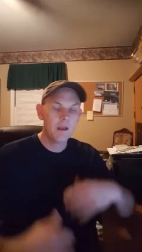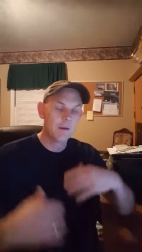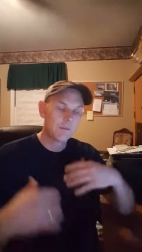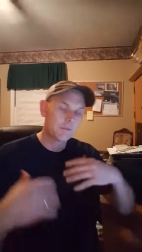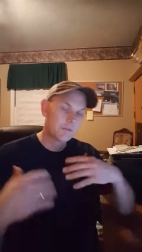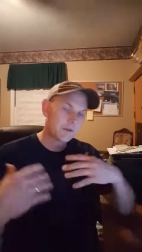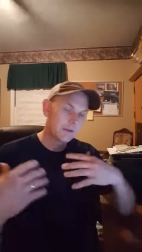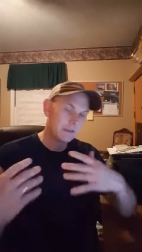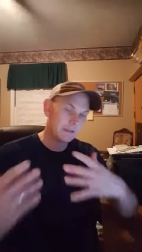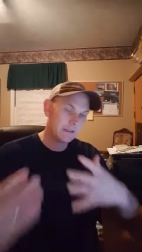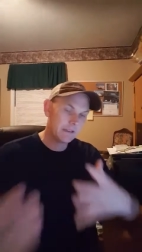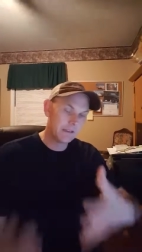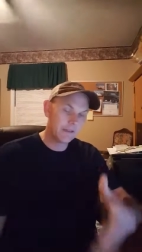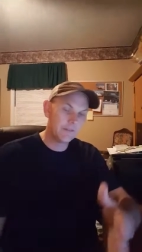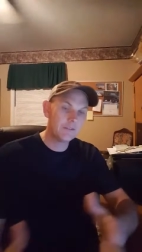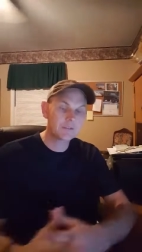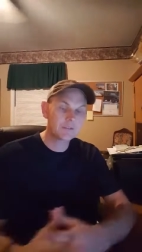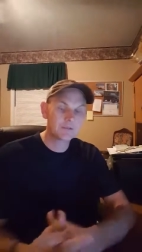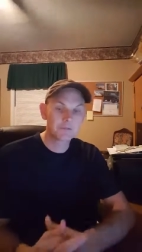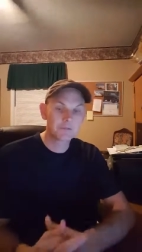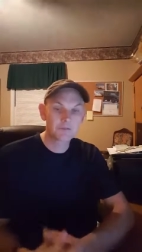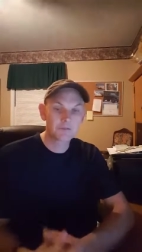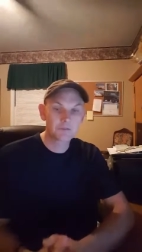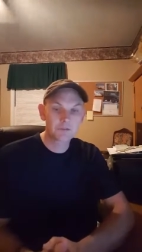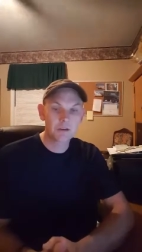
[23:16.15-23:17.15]
going to give you
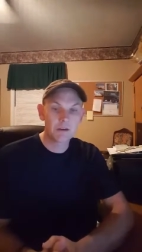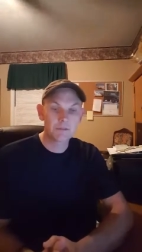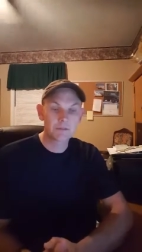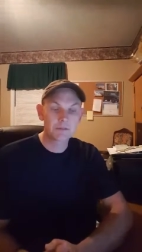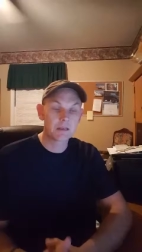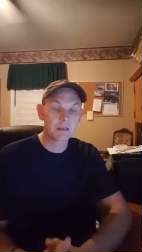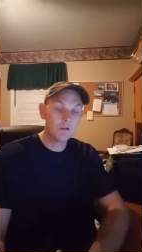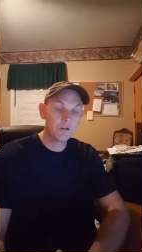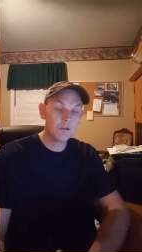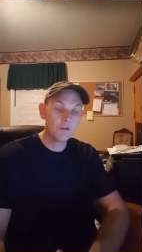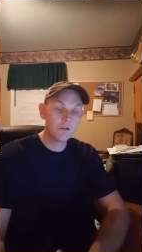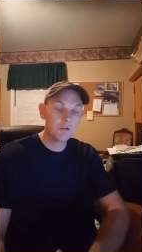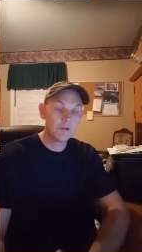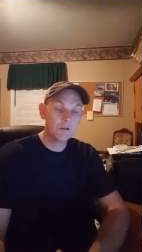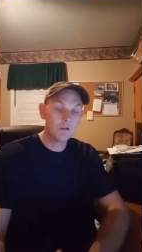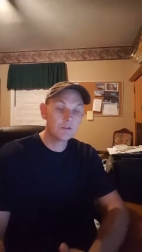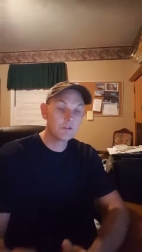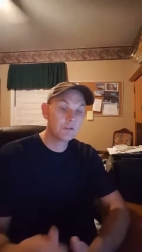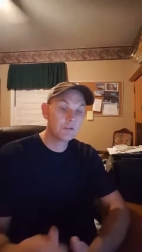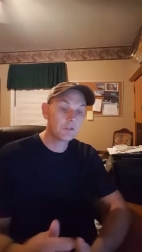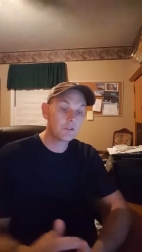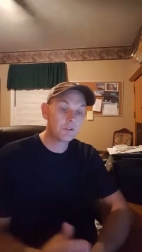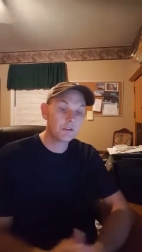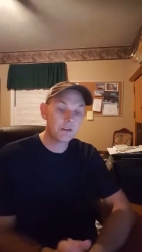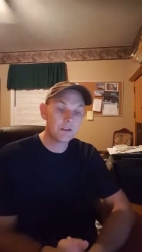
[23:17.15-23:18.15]
some scripts and I'm
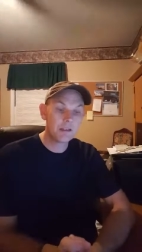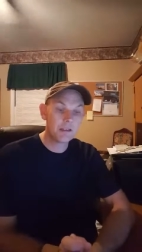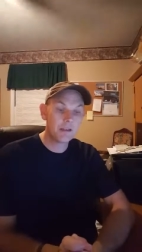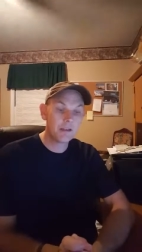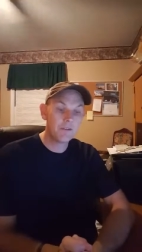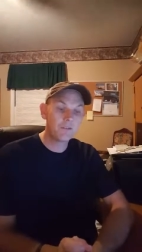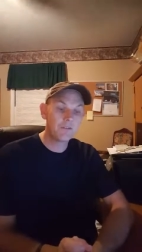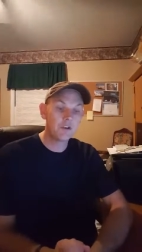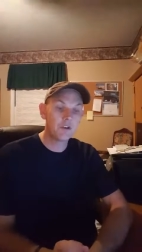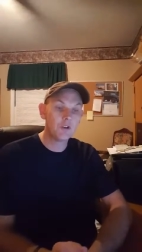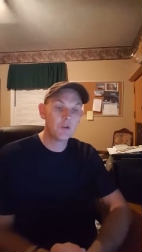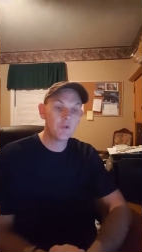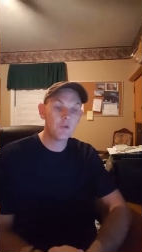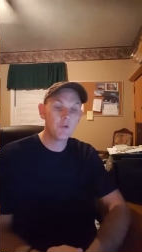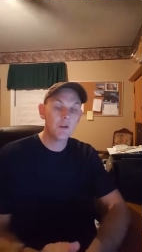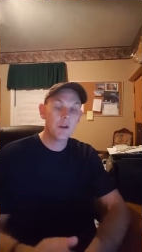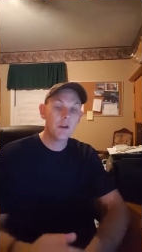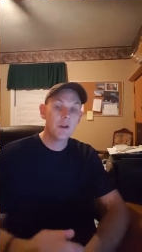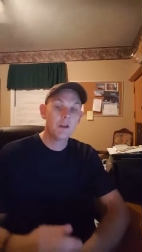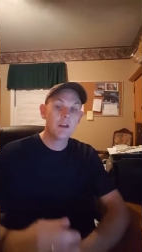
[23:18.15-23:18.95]
also going to give you